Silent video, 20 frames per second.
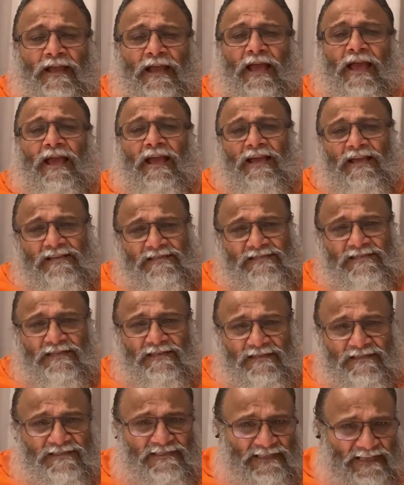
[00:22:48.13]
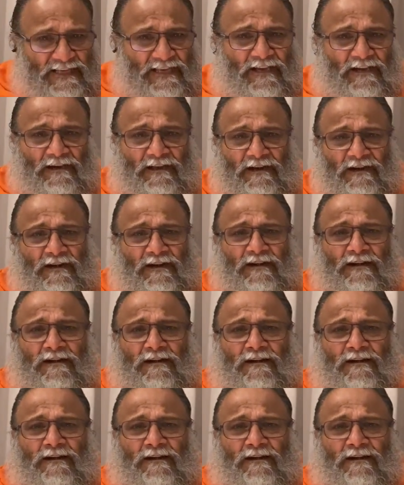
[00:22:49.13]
as a seeker,